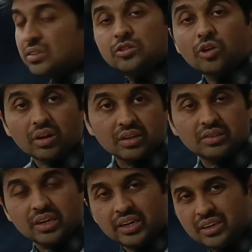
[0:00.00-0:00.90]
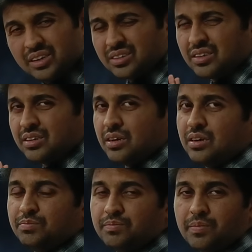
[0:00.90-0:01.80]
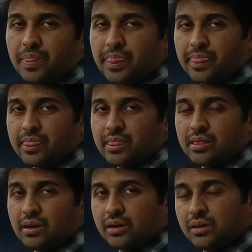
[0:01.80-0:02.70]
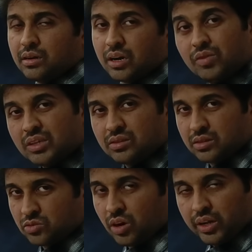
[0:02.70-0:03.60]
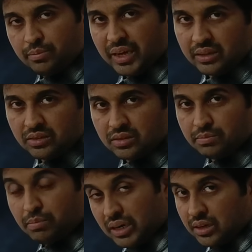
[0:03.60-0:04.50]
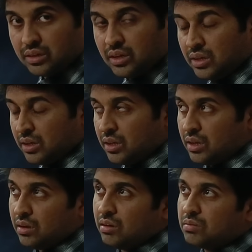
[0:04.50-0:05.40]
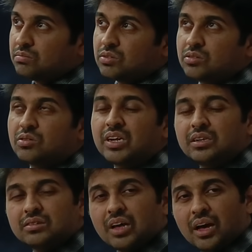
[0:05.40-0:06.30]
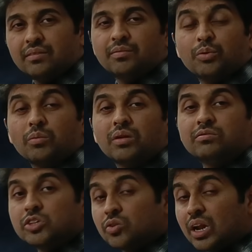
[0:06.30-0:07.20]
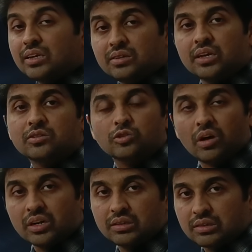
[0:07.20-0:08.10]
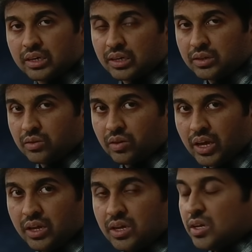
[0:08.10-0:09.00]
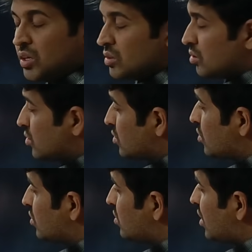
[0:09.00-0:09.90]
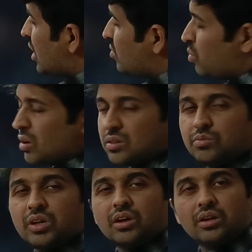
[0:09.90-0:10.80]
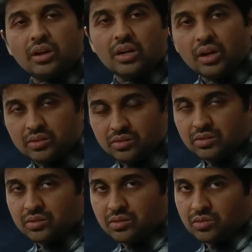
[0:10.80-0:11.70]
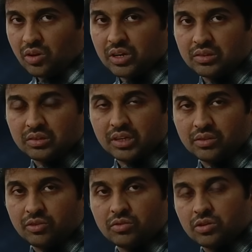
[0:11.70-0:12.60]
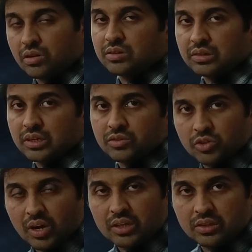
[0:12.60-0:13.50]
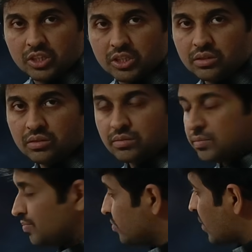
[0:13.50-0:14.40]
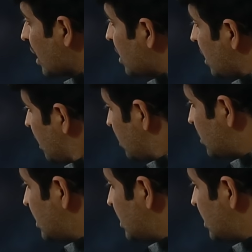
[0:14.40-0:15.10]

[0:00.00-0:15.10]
this is solid state. It is in advanced. It is not in mains, but students have problem visualizing solid state. Okay, so I have bought something really nice. Solid state, for solid state visualization. You